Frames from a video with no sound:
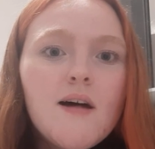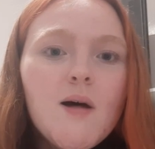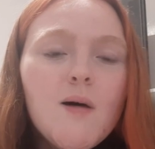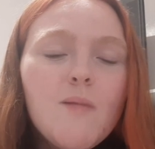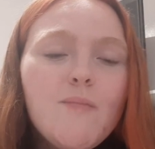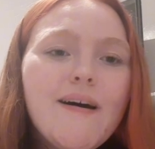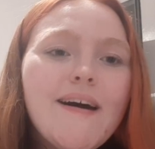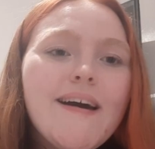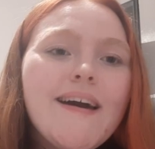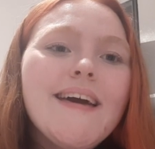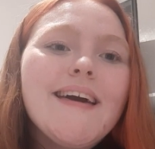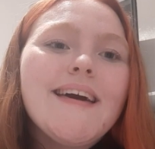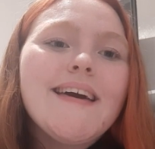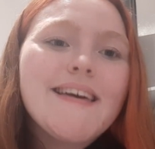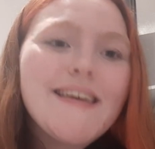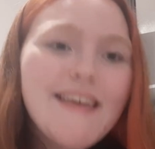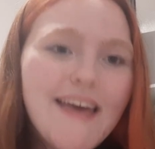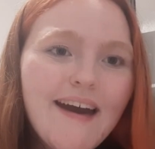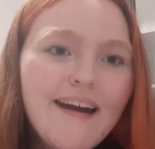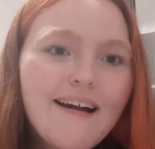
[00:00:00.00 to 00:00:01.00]
but
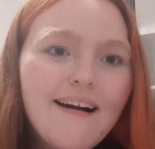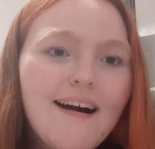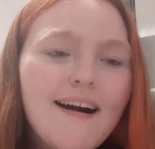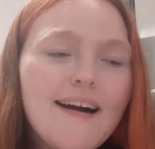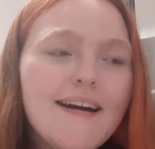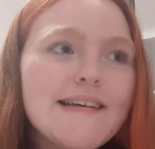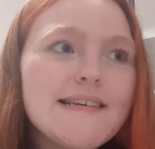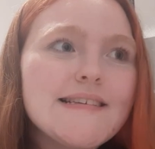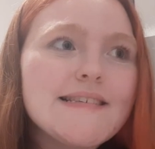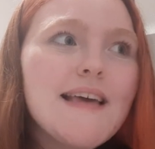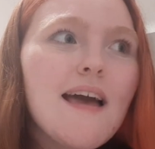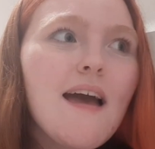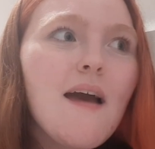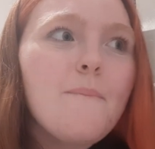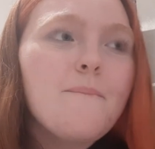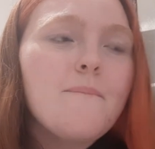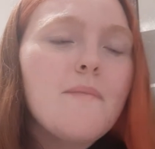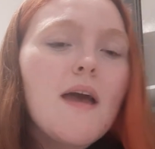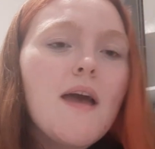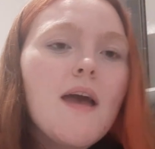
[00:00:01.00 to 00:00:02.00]
yeah guys,
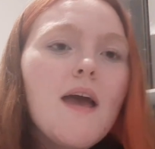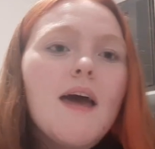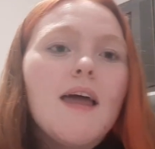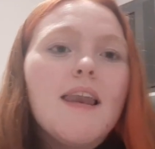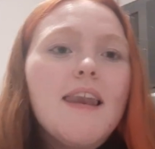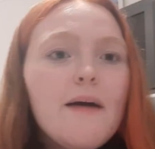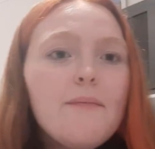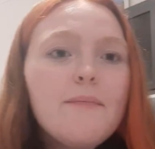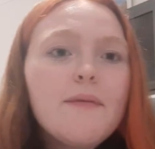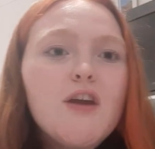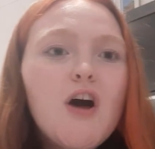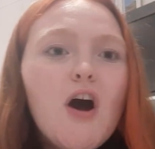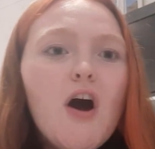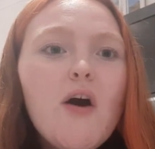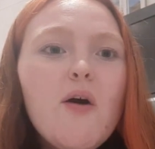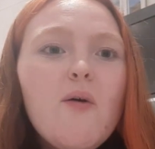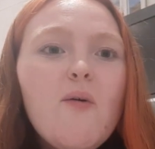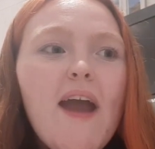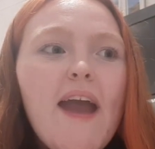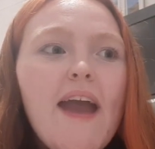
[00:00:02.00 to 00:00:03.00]
let me
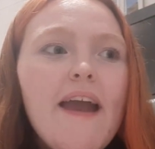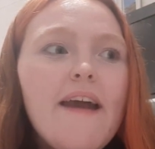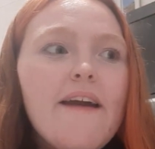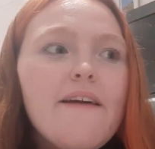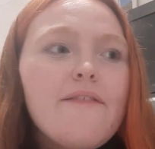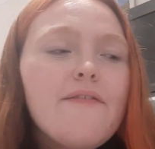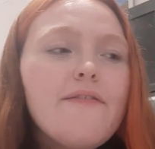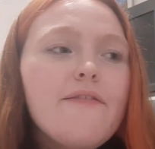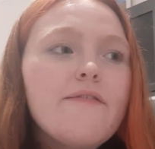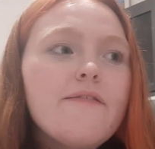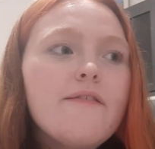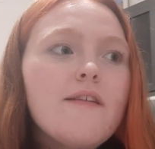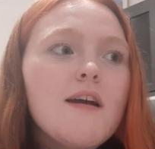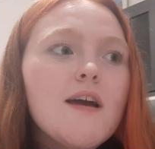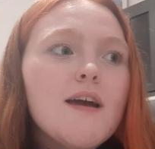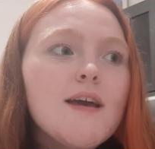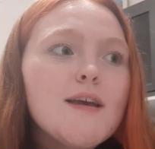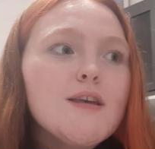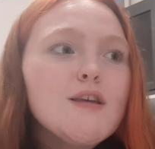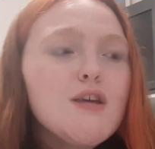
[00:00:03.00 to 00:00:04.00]
know if
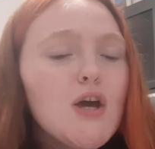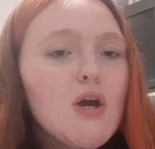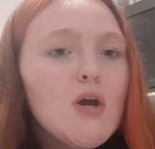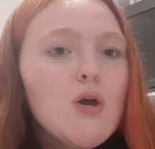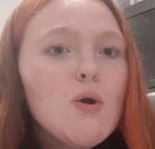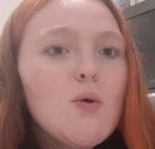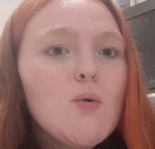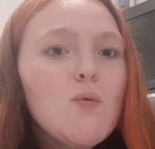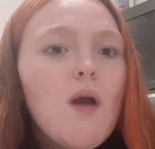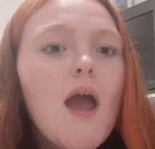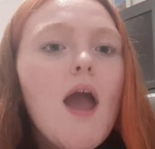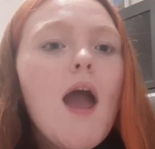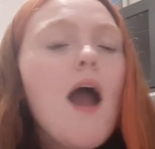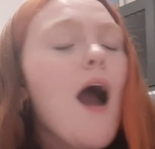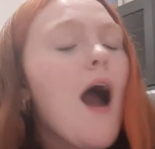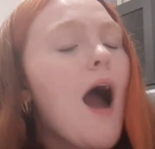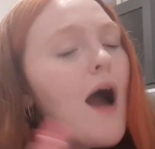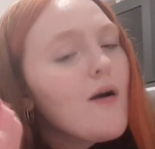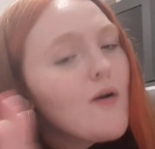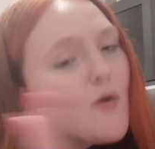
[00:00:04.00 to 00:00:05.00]
you
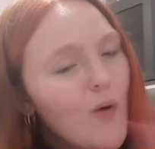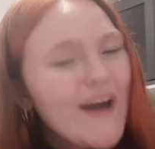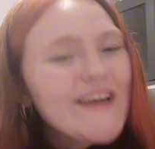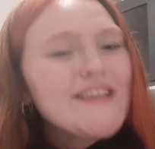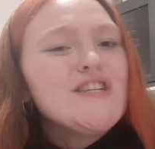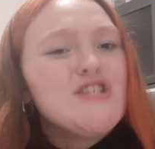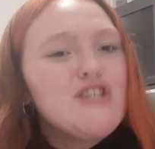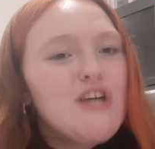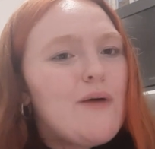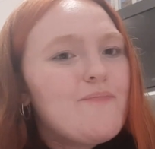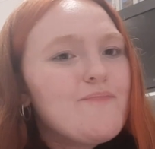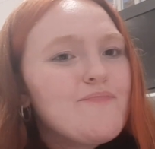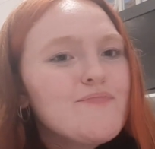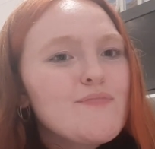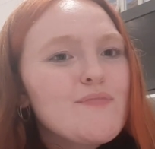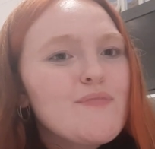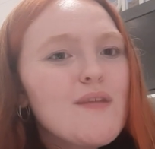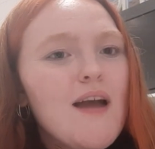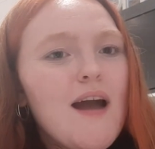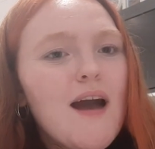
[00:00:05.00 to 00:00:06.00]
question.
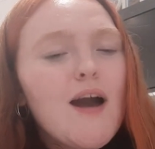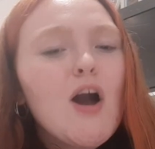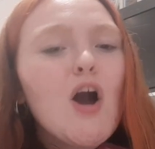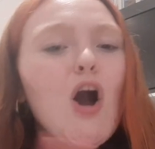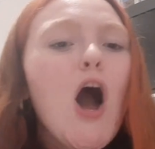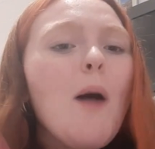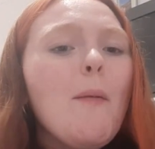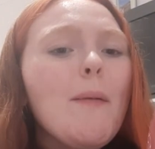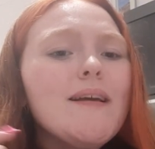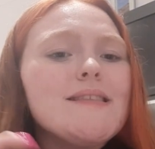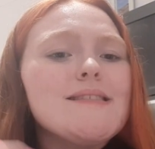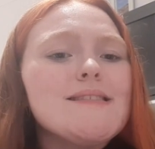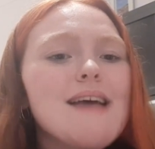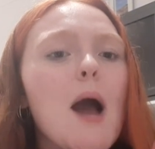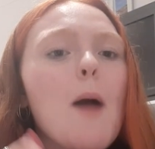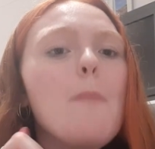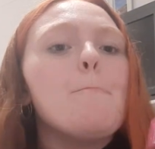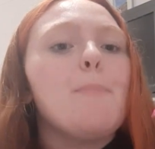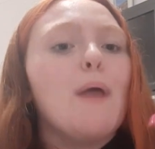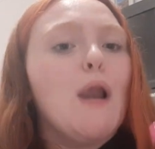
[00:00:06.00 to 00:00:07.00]
Comment
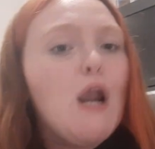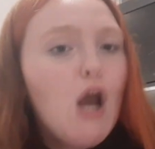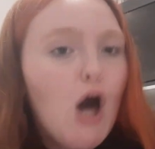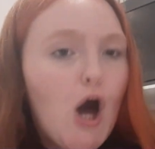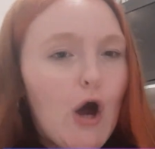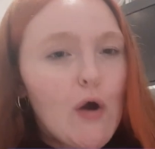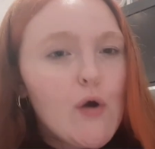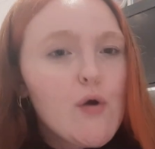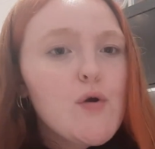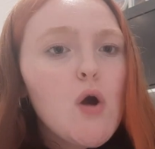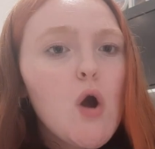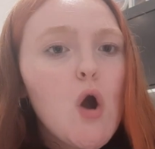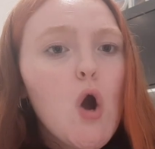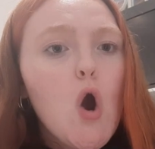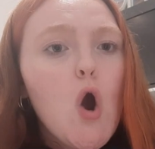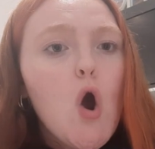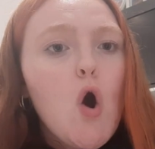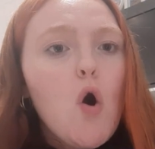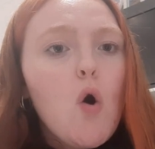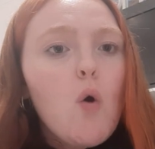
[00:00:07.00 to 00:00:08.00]
down below
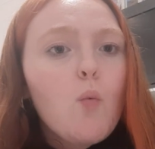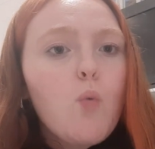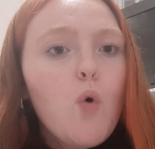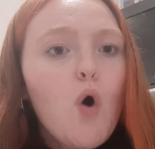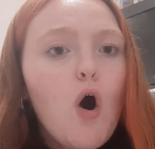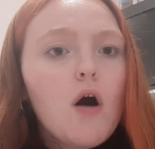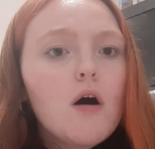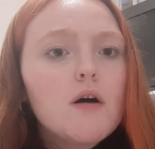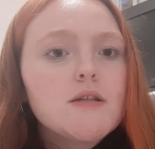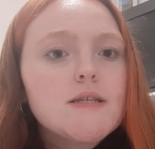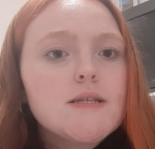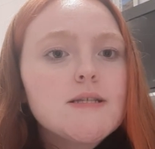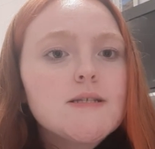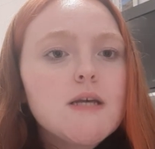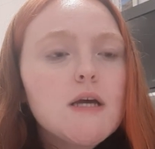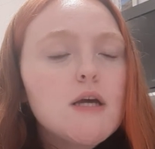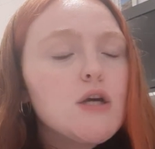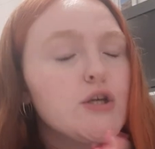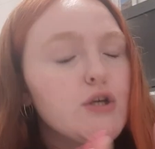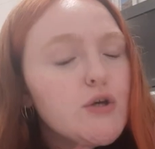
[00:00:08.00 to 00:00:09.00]
what
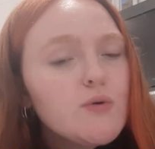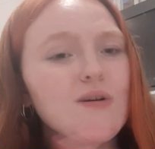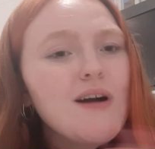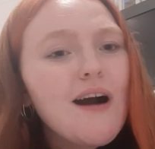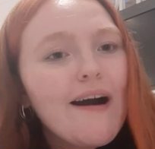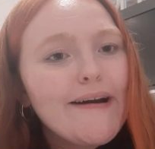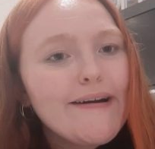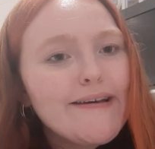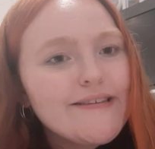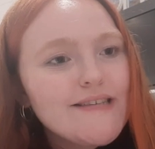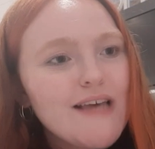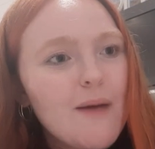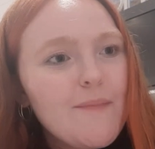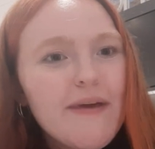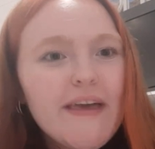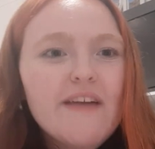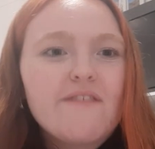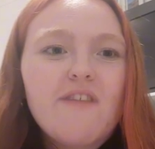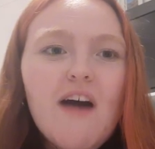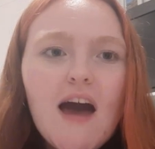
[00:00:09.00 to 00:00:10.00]
you guys are
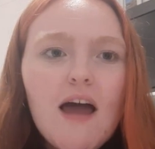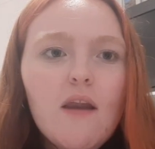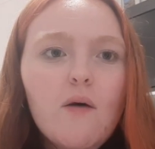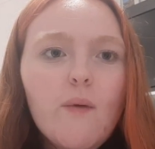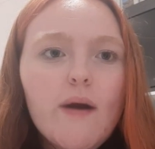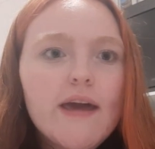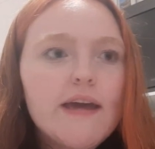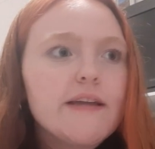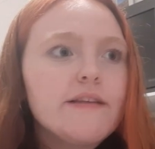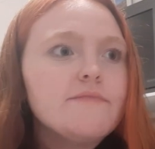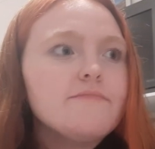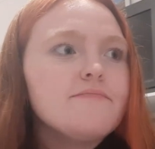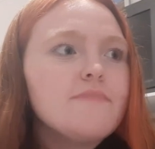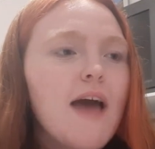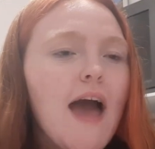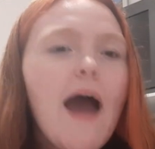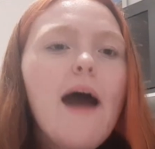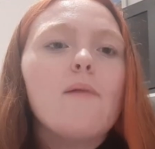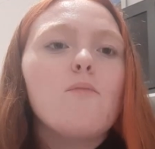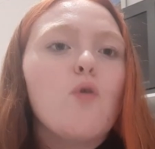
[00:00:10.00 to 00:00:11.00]
being for Halloween
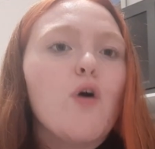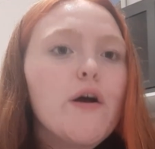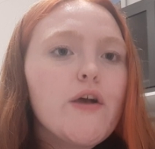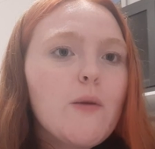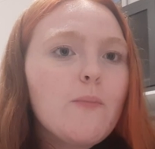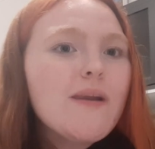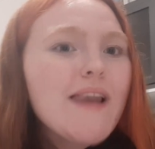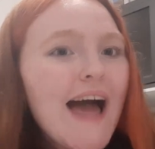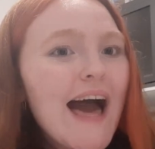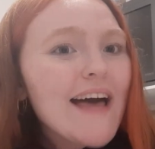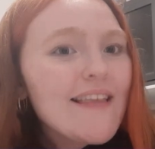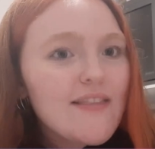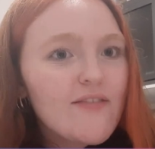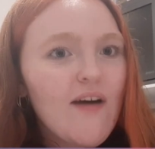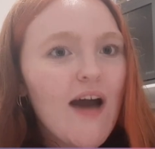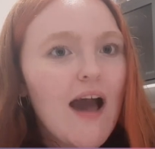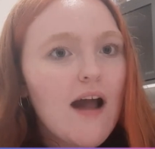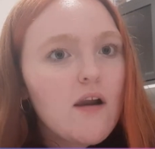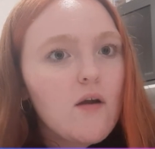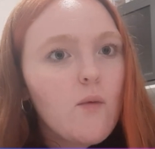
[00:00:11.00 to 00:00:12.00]
and what are your plans for
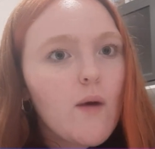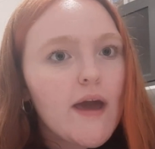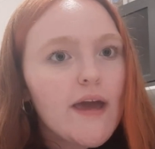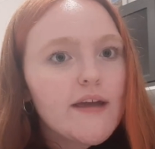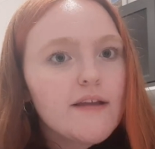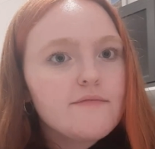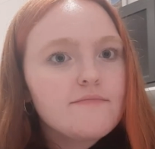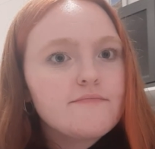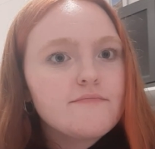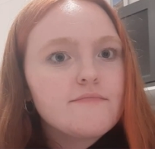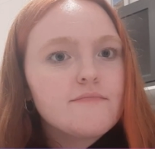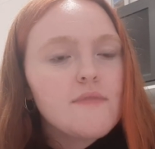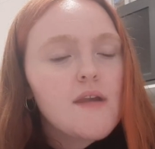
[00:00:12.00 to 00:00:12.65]
Halloween